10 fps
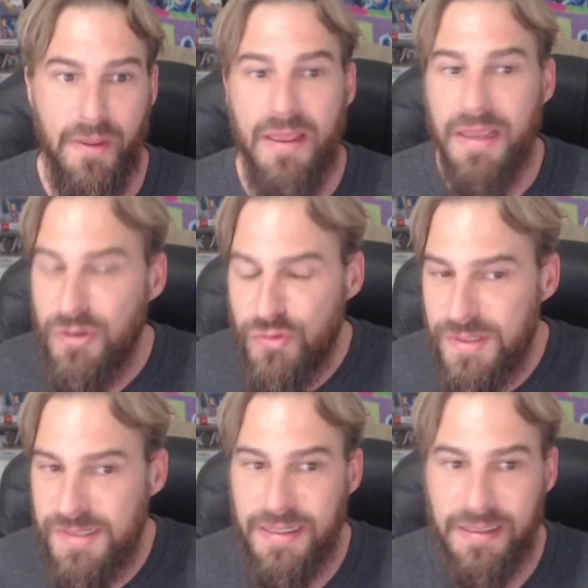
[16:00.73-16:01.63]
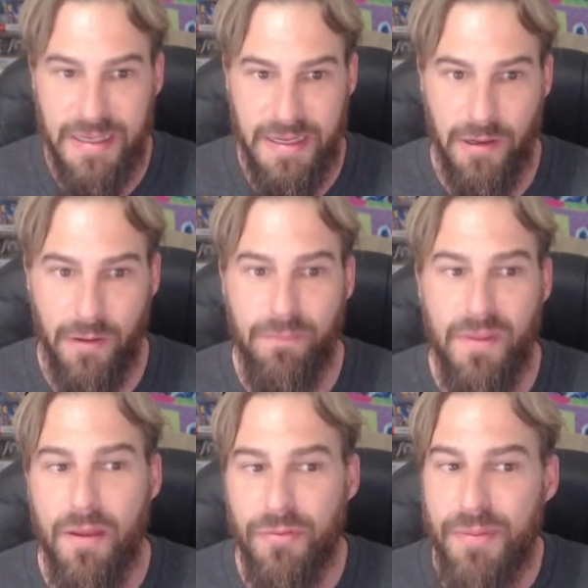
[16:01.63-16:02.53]
Interestingly here,
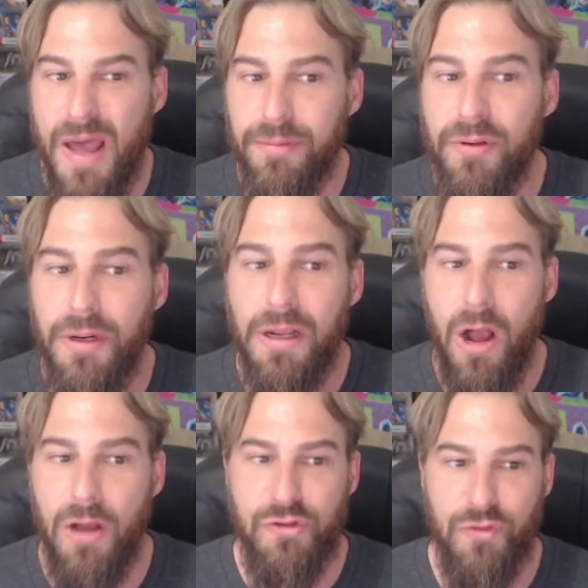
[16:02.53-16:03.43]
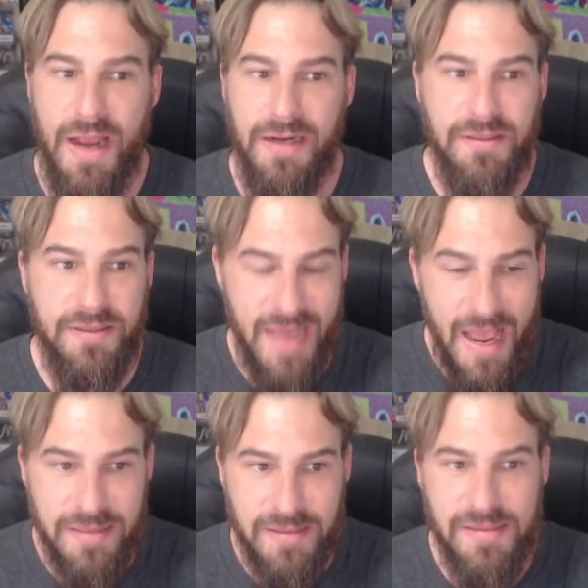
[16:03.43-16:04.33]
the Babylonian contract
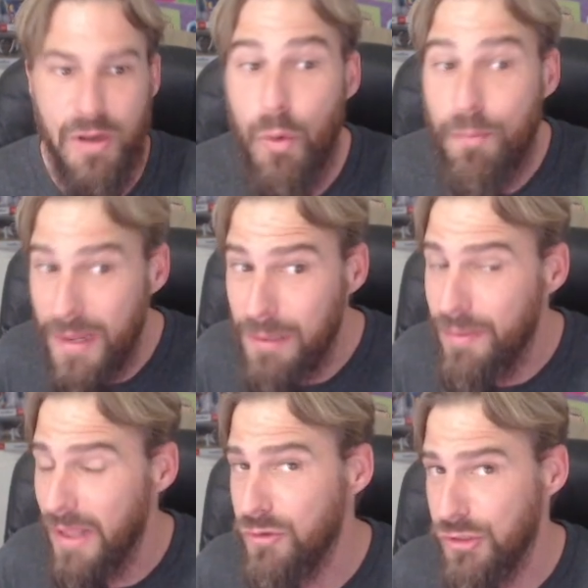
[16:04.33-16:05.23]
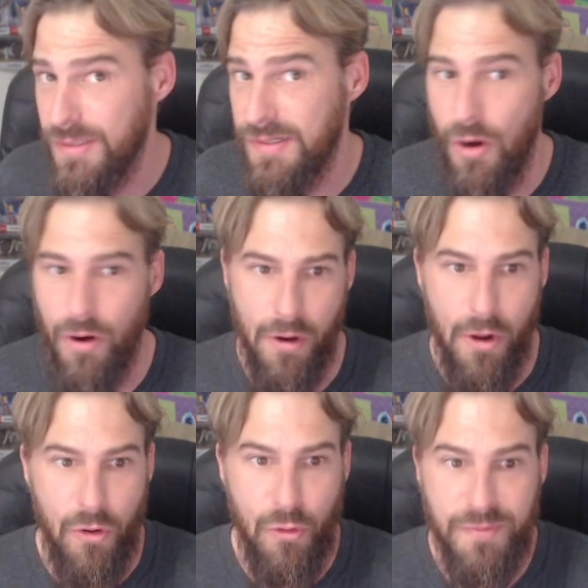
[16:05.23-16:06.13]
texts omit Belshazzar,
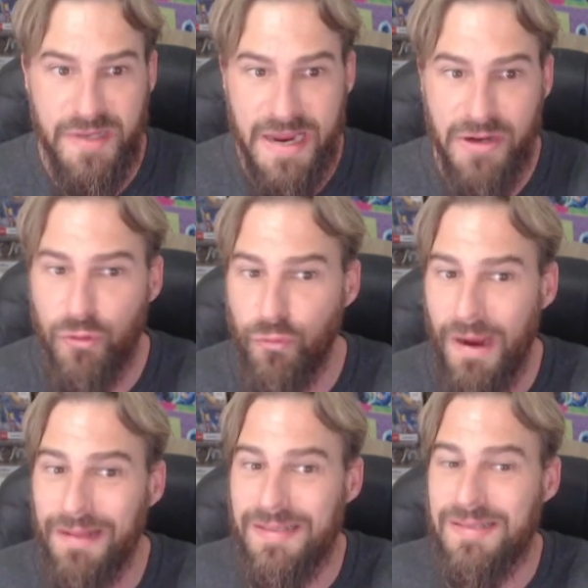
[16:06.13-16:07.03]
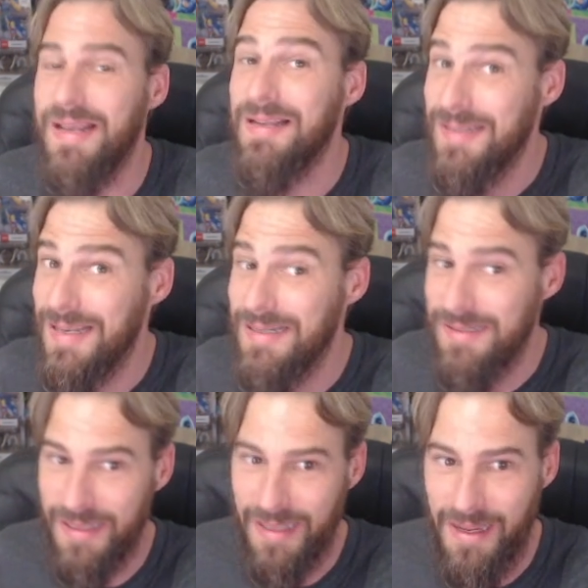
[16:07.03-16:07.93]
whom Daniel rightly states is
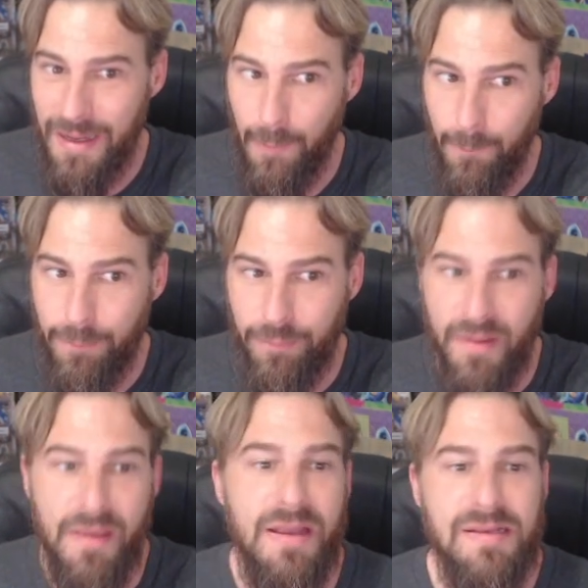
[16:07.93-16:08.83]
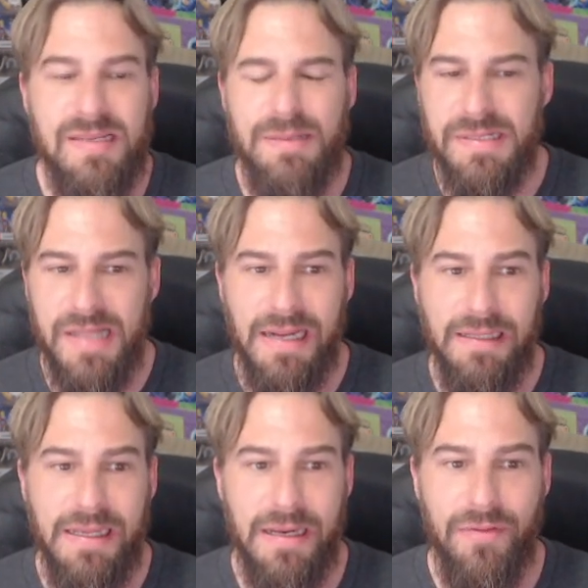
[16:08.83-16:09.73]
the king. It seems
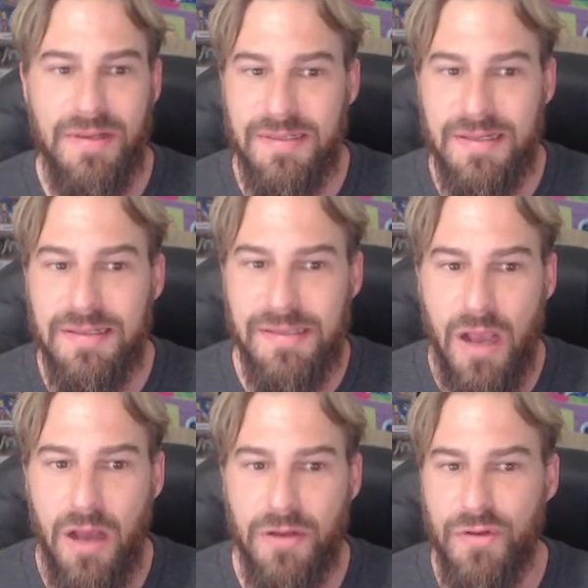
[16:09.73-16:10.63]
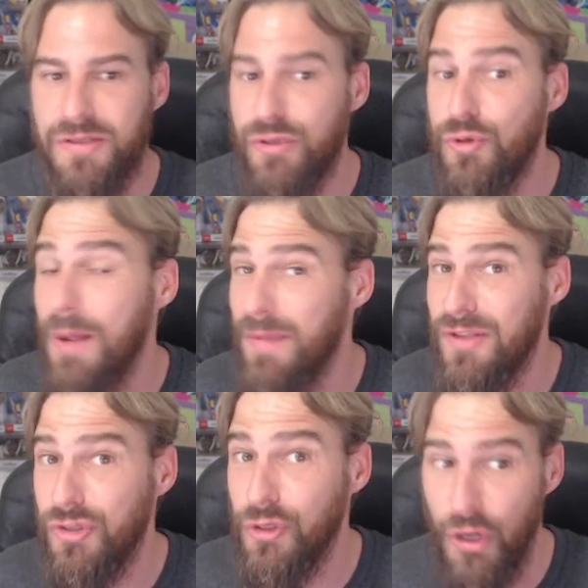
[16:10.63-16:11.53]
likely here that since the contracts do not
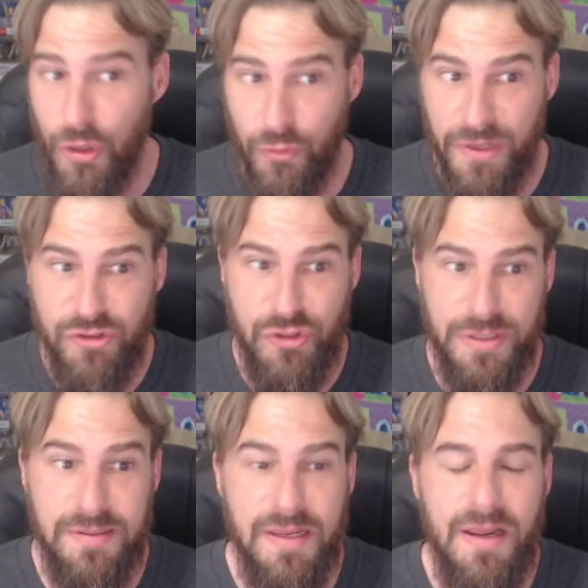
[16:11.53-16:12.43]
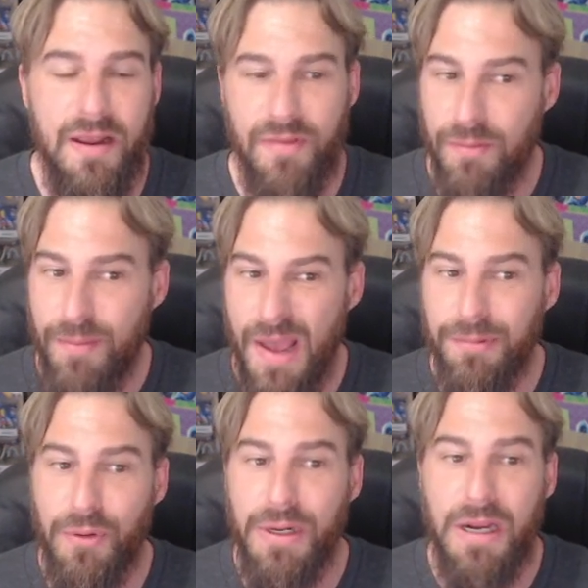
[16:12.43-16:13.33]
mention co-regents, that the
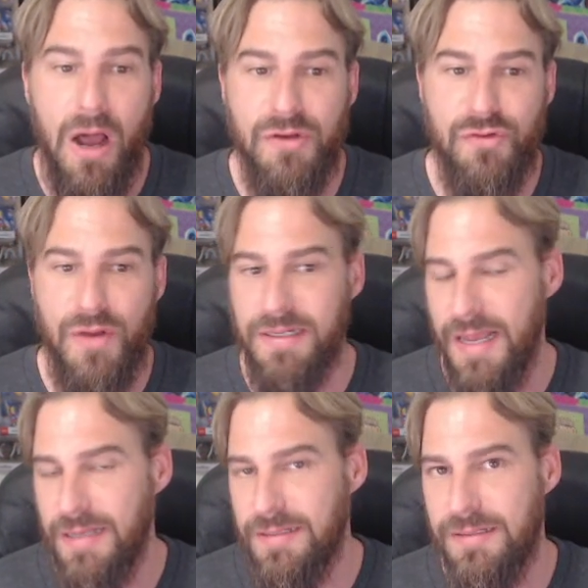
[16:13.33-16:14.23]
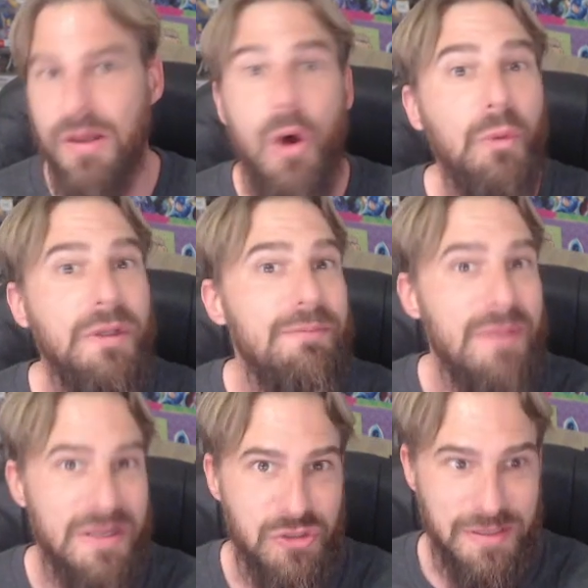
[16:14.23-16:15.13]
Babylonian contract texts only
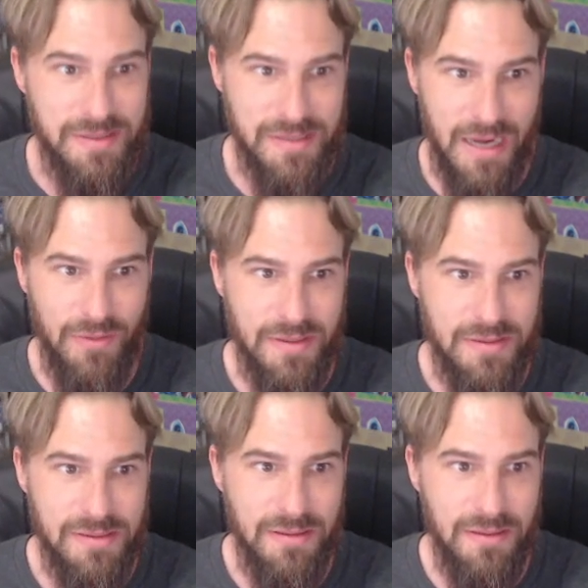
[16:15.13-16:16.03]
mention Cyrus.